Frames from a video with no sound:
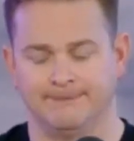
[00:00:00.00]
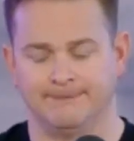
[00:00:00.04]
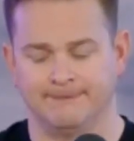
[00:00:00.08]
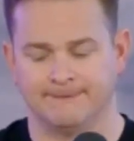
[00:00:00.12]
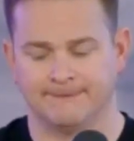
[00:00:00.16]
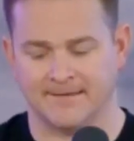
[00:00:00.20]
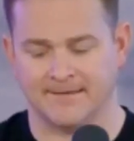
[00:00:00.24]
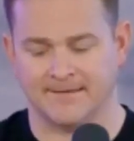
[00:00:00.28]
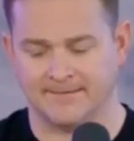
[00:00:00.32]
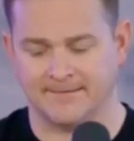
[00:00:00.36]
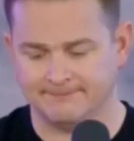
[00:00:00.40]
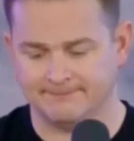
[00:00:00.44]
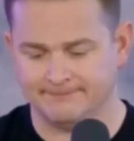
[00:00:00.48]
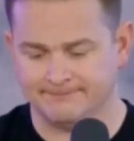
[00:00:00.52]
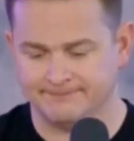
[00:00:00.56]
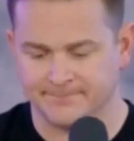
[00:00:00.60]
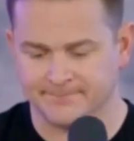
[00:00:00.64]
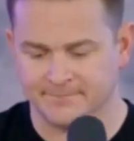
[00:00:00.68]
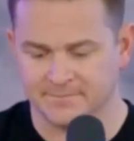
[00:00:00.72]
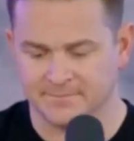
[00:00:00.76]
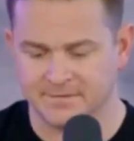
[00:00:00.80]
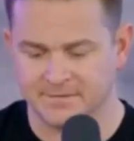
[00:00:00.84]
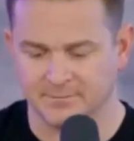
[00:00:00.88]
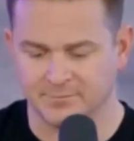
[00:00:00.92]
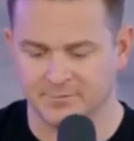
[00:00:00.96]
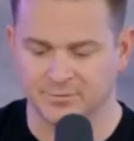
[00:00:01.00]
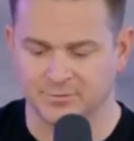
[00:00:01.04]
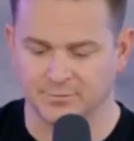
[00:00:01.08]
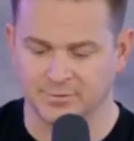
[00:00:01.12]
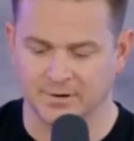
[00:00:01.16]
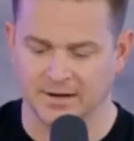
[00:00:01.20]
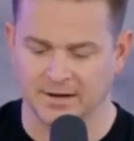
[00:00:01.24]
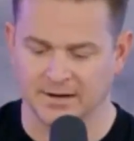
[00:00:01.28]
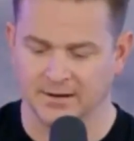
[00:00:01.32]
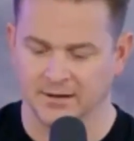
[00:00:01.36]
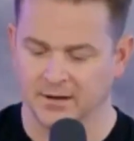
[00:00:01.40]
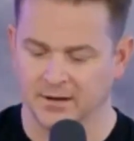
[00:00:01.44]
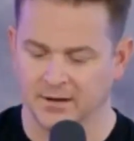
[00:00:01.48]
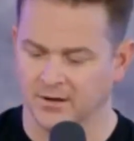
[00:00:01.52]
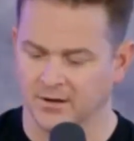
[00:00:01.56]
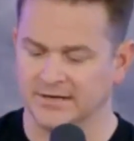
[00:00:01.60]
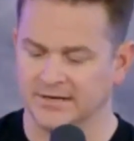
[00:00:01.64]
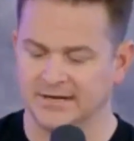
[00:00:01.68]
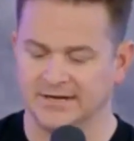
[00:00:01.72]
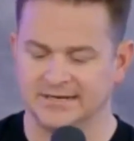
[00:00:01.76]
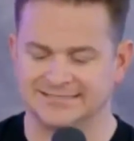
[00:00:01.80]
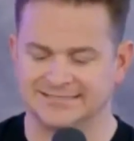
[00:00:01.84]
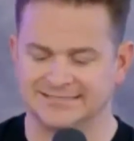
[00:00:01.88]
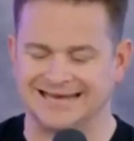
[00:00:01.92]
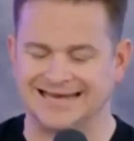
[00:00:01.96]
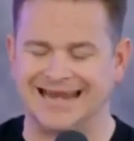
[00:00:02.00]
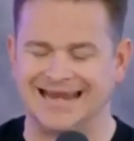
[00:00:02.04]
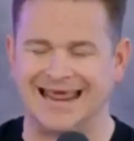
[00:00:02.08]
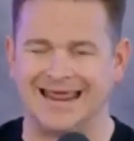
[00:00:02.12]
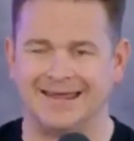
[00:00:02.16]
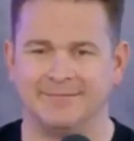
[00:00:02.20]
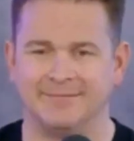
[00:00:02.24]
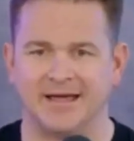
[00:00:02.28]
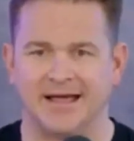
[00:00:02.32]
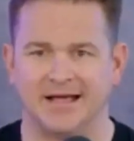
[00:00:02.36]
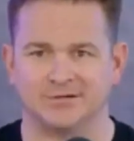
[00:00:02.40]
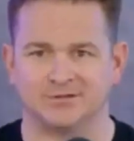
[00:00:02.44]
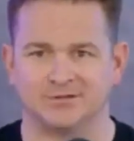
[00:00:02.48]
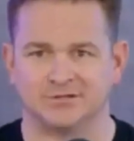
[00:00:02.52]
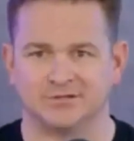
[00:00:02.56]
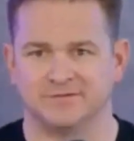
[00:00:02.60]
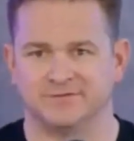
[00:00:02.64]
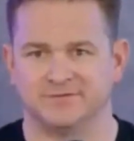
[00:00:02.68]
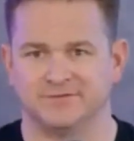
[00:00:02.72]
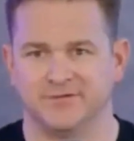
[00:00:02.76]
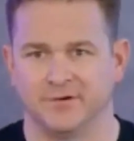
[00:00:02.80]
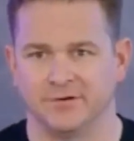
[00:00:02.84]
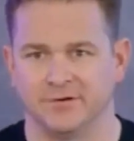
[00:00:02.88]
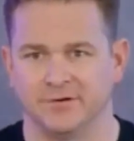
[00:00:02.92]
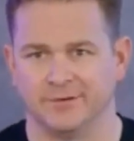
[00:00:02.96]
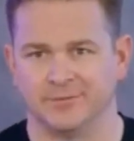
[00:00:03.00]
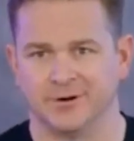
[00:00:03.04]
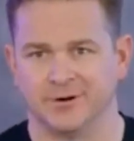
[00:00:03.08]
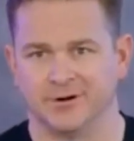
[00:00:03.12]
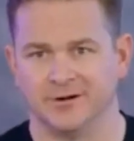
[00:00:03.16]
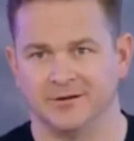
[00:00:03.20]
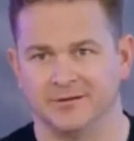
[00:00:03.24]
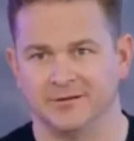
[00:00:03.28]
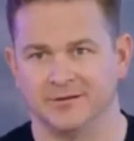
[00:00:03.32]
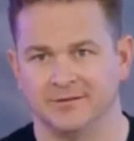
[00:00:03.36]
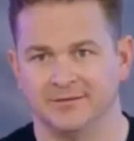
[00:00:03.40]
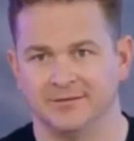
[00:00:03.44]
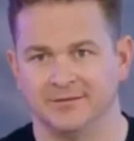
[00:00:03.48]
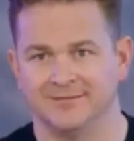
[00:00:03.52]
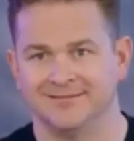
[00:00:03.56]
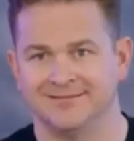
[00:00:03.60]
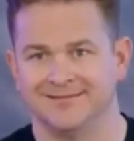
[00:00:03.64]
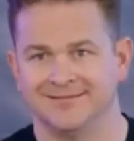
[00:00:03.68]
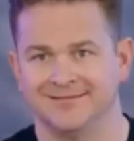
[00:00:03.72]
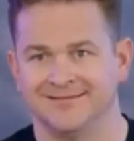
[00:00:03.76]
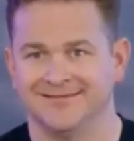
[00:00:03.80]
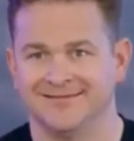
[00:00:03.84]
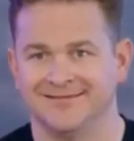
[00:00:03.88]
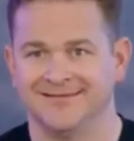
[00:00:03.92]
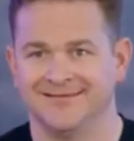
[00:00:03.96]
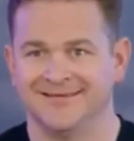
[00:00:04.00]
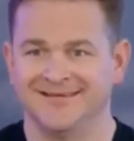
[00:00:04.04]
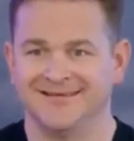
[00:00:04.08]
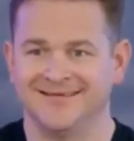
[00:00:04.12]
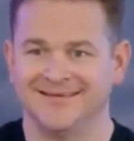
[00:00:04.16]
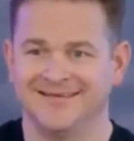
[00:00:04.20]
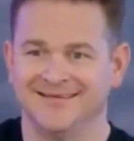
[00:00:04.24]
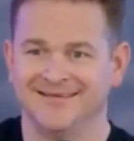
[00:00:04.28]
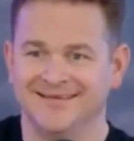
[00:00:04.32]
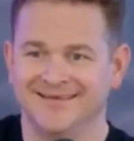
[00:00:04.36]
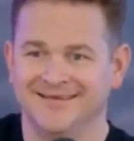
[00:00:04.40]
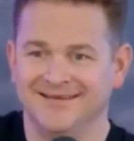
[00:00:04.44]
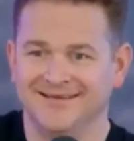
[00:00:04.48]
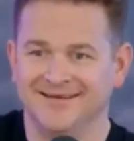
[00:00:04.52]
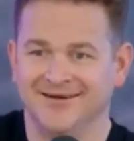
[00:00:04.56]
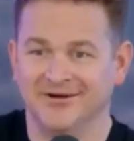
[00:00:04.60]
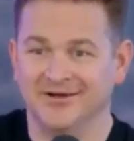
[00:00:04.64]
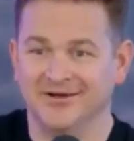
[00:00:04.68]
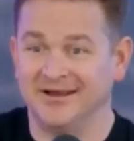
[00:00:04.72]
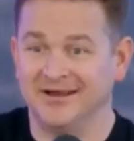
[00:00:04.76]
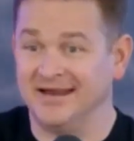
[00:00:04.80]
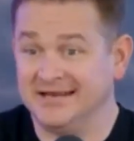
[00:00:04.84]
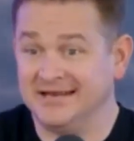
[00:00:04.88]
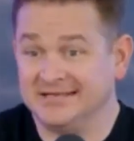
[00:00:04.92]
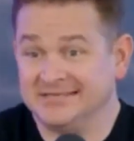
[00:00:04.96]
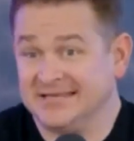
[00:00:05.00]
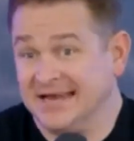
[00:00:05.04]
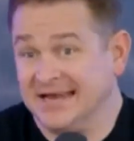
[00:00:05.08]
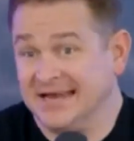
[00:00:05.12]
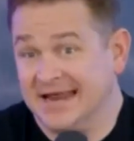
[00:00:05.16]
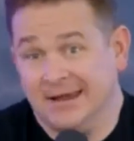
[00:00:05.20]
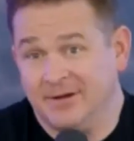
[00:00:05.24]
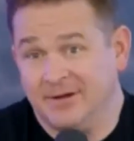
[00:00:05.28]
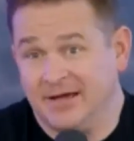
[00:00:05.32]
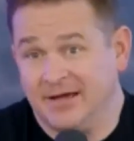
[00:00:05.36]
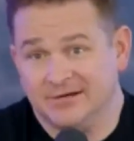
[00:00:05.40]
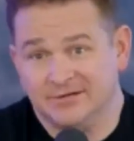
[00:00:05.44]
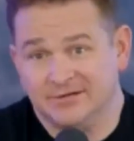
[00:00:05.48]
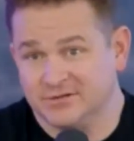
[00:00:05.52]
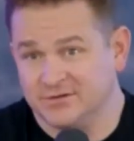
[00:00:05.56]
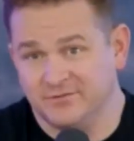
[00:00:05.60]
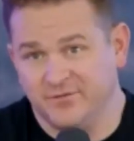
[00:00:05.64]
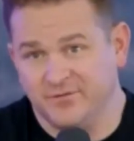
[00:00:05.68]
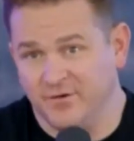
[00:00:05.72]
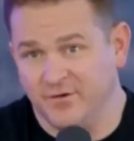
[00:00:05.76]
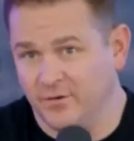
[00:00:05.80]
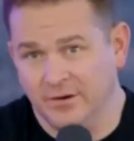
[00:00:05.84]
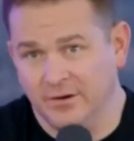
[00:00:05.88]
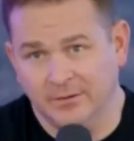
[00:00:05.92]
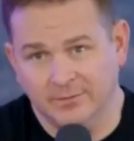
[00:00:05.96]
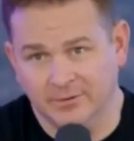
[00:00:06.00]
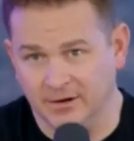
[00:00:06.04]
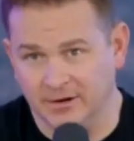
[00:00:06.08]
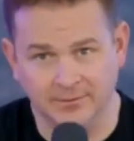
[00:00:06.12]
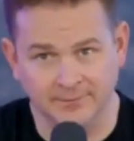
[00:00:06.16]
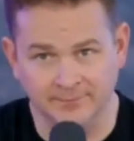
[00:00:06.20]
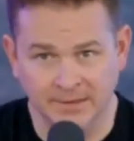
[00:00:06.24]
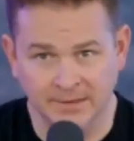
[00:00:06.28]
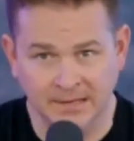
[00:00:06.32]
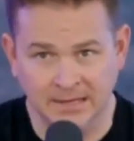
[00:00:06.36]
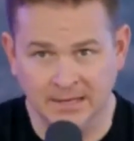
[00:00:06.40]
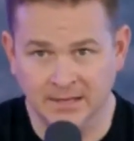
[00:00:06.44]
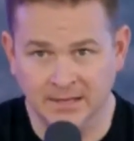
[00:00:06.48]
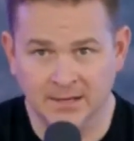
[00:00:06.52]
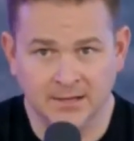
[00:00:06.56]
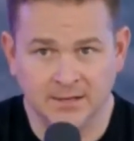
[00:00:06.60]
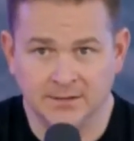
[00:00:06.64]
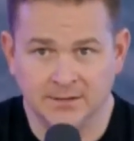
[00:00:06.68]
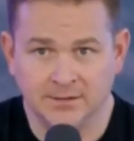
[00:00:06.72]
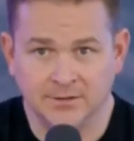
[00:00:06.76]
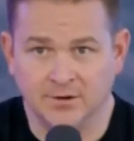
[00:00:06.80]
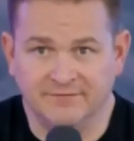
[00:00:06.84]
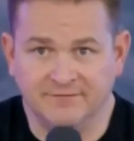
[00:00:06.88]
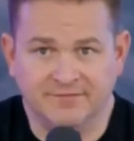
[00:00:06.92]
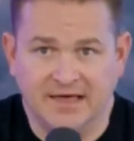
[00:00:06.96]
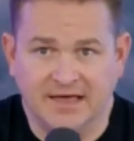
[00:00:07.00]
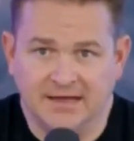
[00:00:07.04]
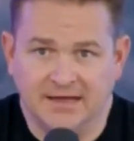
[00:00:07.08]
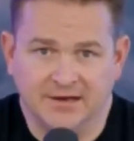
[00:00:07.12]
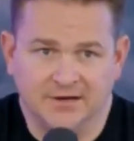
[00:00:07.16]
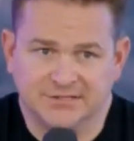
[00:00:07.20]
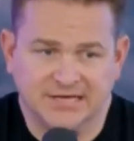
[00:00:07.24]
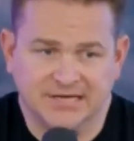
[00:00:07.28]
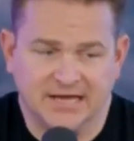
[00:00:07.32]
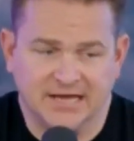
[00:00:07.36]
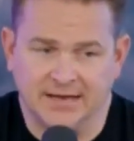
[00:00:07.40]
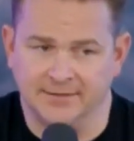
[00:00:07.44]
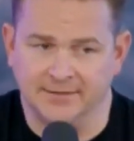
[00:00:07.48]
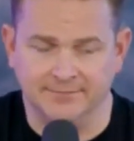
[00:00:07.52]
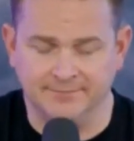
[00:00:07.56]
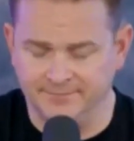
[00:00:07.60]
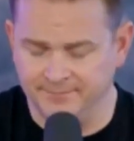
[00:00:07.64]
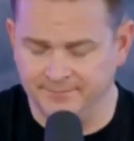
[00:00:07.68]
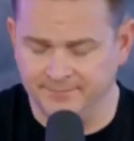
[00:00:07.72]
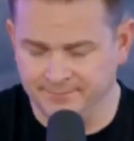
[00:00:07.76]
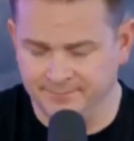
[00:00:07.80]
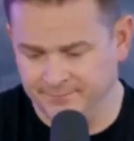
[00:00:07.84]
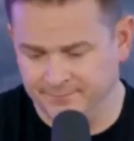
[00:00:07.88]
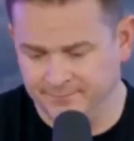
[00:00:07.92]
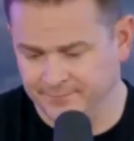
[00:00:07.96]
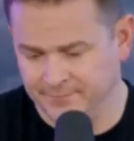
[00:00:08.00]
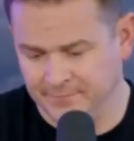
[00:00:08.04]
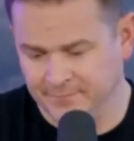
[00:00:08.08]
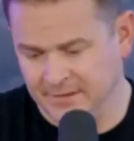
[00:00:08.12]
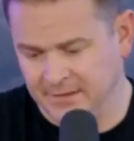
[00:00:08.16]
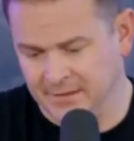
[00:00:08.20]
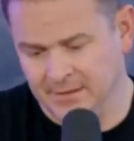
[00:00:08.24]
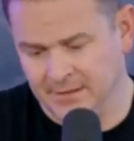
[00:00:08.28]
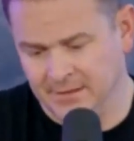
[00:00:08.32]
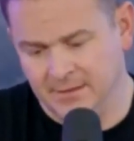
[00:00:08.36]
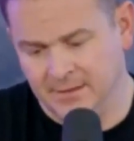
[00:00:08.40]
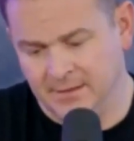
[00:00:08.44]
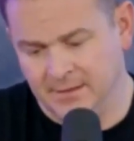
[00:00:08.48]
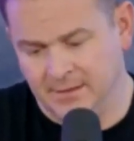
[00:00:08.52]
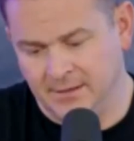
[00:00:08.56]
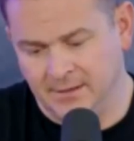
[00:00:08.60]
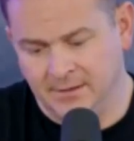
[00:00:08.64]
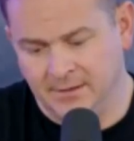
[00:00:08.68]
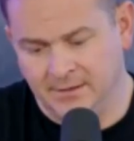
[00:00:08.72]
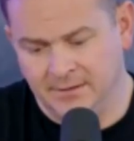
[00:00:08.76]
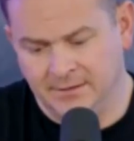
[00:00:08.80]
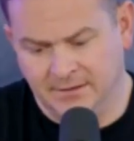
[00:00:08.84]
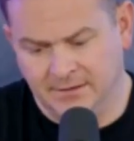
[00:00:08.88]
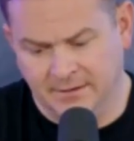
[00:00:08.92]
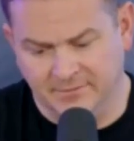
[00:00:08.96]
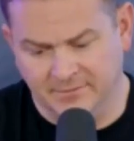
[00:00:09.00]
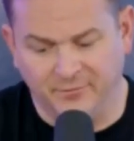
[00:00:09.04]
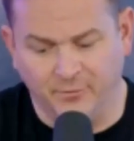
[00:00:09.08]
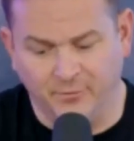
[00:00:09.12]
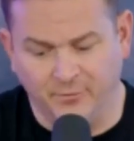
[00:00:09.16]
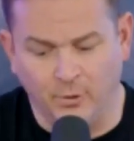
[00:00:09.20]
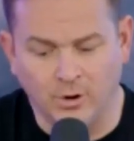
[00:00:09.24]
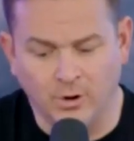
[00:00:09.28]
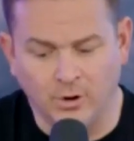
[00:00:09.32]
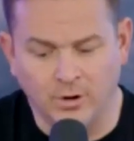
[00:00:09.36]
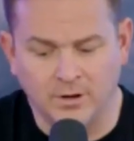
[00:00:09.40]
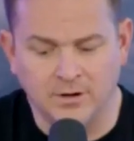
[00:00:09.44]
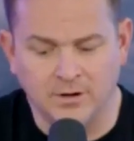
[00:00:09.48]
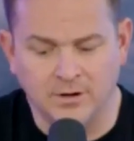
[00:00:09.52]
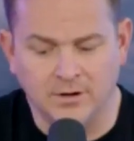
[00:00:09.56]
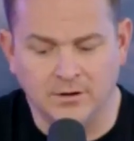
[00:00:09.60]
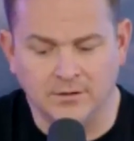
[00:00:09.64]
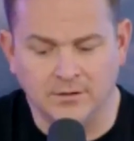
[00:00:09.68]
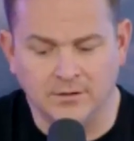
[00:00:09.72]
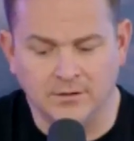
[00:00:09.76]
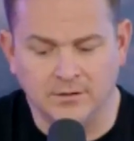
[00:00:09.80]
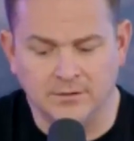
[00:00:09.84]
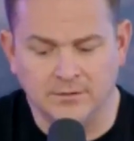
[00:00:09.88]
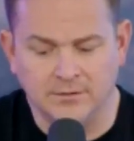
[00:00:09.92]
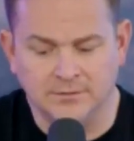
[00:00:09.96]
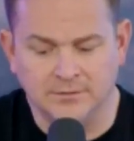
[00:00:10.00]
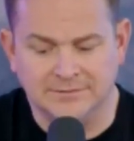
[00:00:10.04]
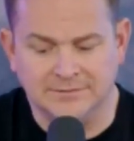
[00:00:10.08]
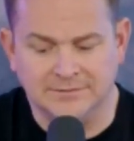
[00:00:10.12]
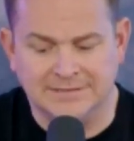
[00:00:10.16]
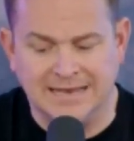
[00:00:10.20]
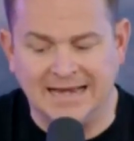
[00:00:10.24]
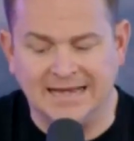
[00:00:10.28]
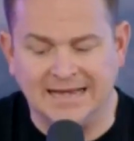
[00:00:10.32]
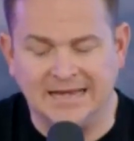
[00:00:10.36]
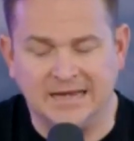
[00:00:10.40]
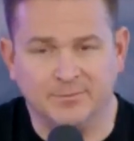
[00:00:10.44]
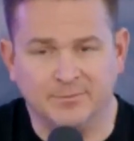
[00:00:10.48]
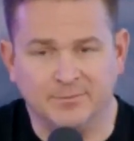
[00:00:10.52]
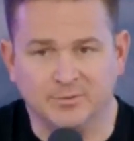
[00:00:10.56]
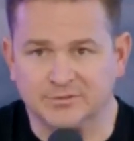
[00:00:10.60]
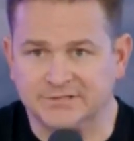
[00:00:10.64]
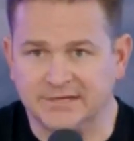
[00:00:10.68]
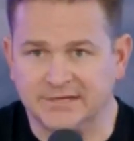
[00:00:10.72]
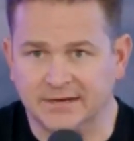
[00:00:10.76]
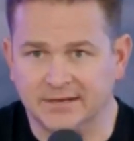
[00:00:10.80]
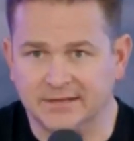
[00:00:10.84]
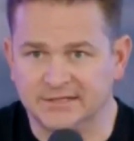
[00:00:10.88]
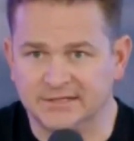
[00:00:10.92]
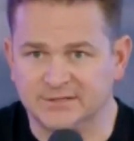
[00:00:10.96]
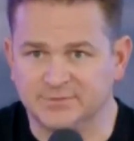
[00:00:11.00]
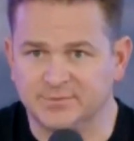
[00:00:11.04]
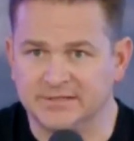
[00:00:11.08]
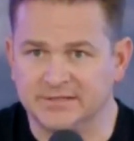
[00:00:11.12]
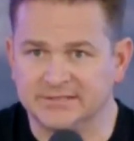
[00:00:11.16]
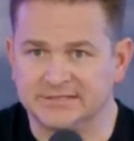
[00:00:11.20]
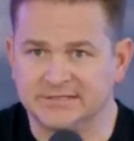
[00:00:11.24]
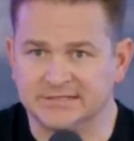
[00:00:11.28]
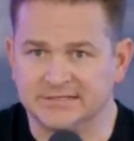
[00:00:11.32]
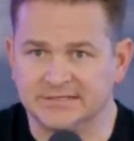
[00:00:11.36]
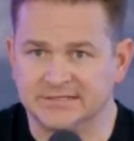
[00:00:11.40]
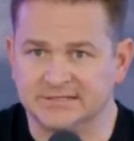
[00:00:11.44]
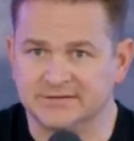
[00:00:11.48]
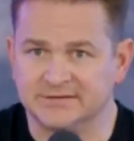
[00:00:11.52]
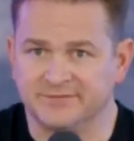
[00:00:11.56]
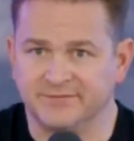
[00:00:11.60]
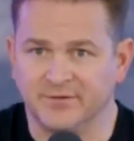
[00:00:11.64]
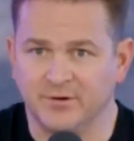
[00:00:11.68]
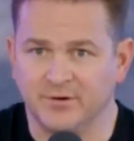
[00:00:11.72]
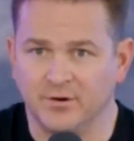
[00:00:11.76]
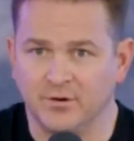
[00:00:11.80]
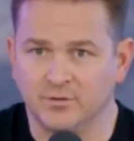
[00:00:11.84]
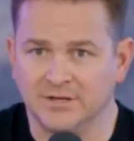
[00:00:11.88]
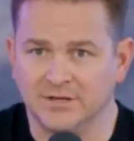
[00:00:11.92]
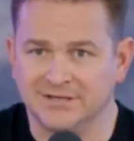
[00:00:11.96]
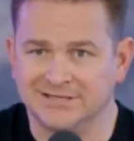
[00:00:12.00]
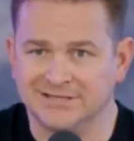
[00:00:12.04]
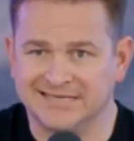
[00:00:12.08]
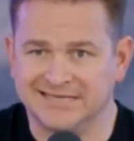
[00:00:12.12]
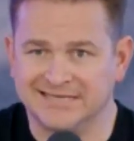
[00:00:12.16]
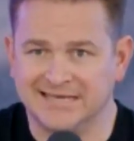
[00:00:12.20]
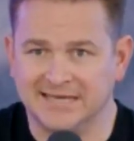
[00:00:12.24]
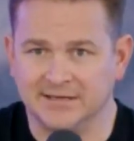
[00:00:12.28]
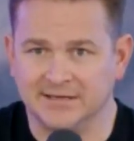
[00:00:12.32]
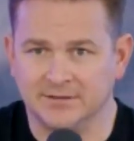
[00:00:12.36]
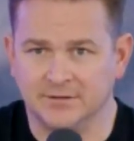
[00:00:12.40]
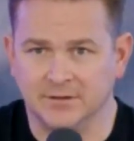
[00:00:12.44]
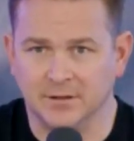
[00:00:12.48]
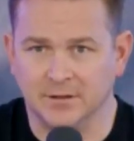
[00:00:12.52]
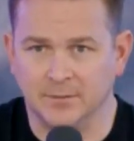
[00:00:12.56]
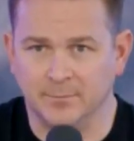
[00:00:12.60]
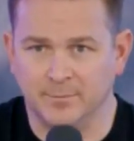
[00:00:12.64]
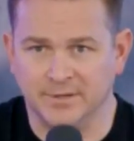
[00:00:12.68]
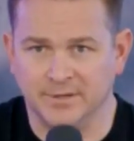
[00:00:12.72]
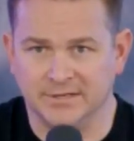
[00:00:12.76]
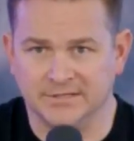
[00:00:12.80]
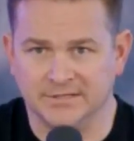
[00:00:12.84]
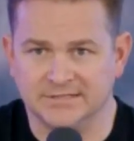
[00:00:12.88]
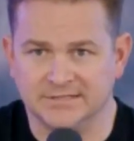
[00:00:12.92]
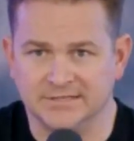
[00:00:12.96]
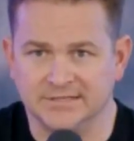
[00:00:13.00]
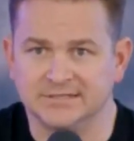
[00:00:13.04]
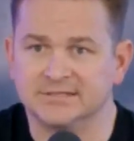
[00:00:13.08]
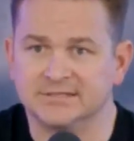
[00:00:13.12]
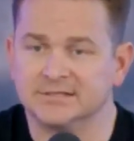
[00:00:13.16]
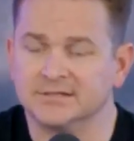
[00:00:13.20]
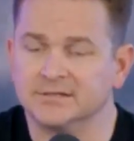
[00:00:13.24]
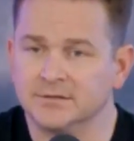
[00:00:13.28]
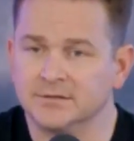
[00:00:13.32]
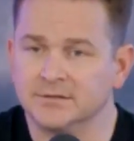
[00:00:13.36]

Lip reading: Okay. Number 3, all you need is a name, address, and phone number. All you need is a name, address, and phone number. You have that, you're set. Number 4, 90% of this business is a phone skill business.